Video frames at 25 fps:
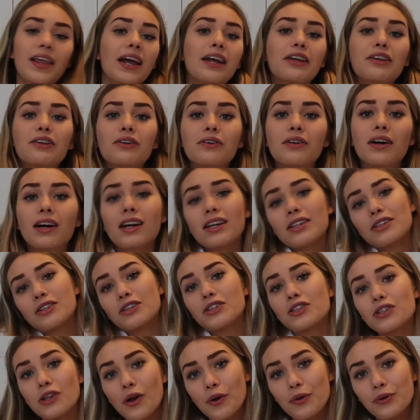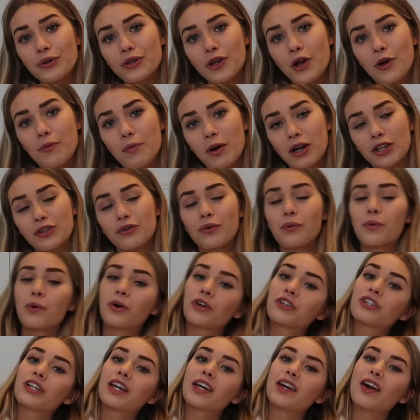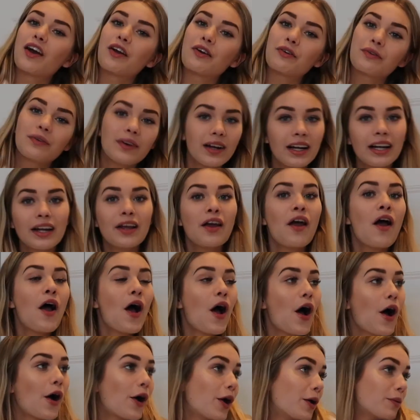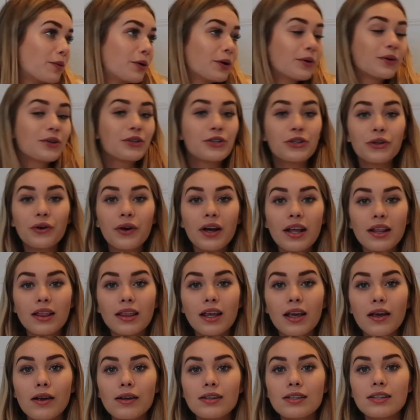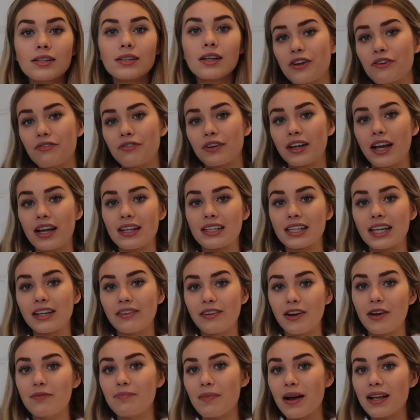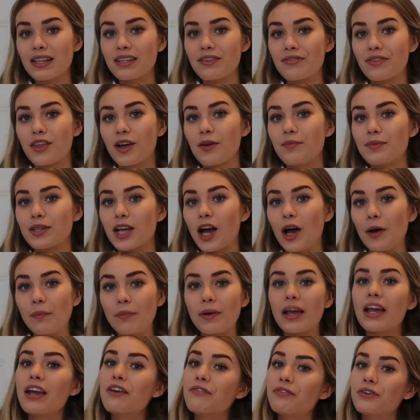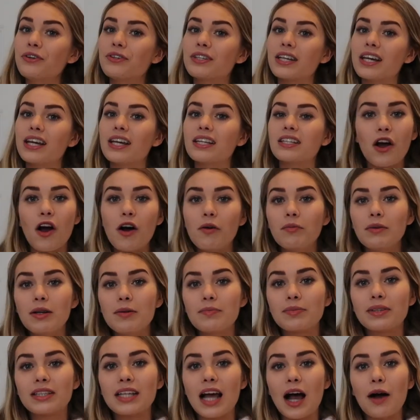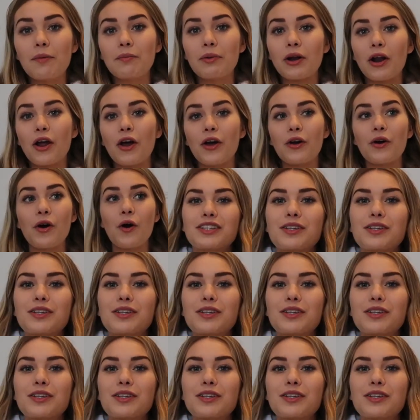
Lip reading: Thank you guys so much for watching. I really hope you enjoyed this. Don't forget to give it a massive thumbs up if you did. Comment down below.